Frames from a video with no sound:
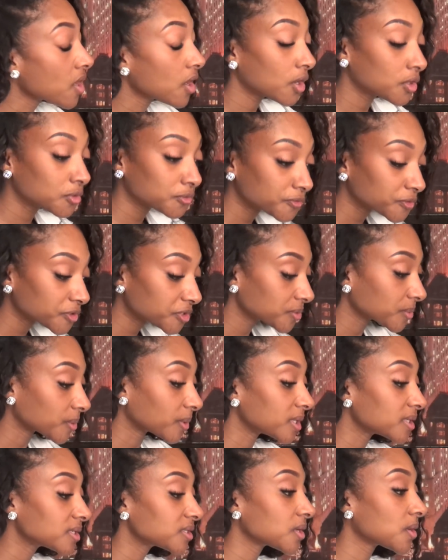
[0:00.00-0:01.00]
Oh, for
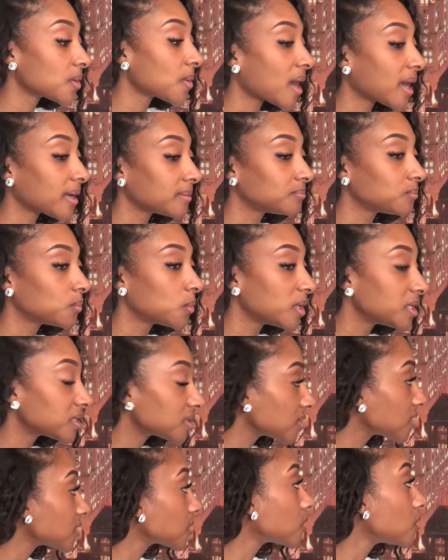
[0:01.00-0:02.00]
sure. So I went
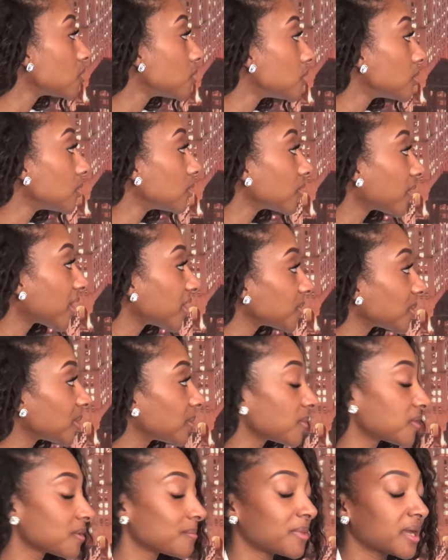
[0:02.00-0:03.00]
to school,
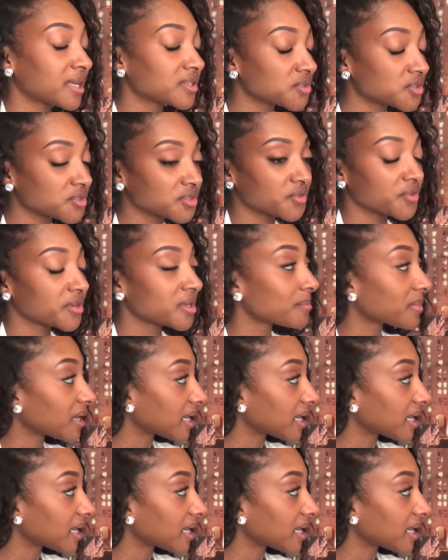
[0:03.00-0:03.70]
graduated with a bachelor's degree in